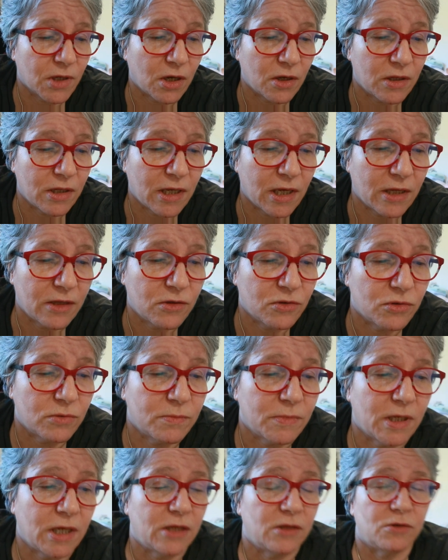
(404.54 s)
on other,
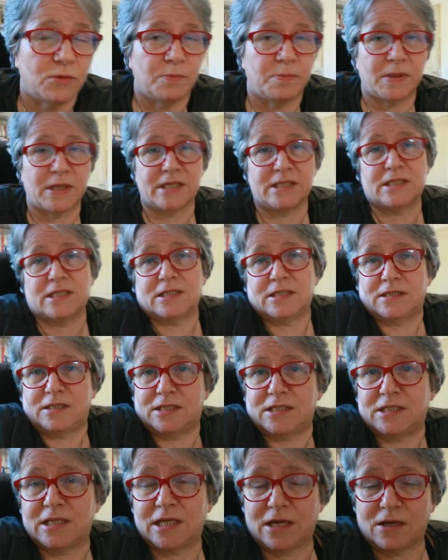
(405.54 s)
other places
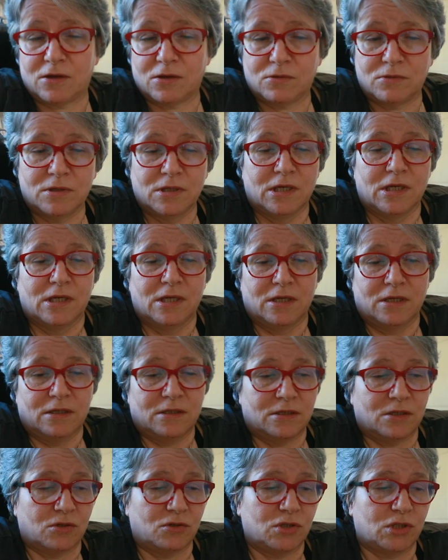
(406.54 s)
to sell.
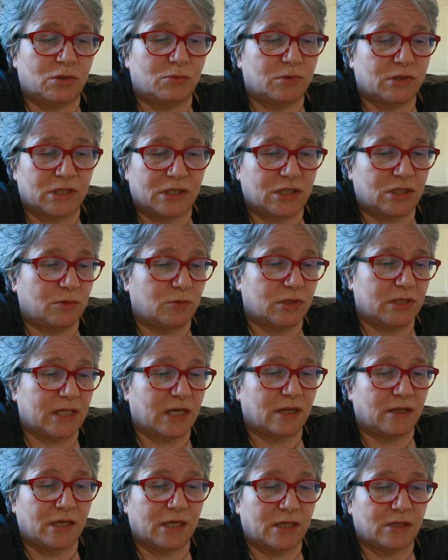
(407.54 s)
So she was she was
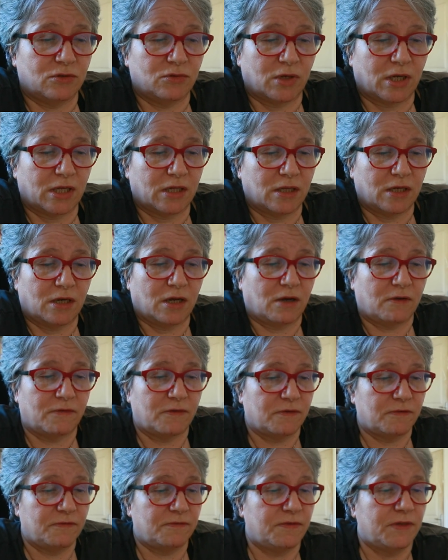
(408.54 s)
selling directly
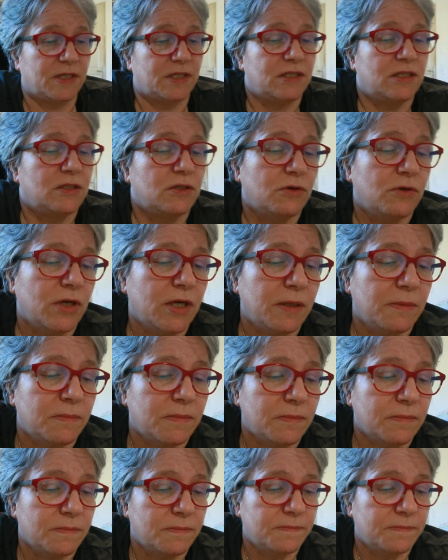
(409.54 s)
off of Instagram.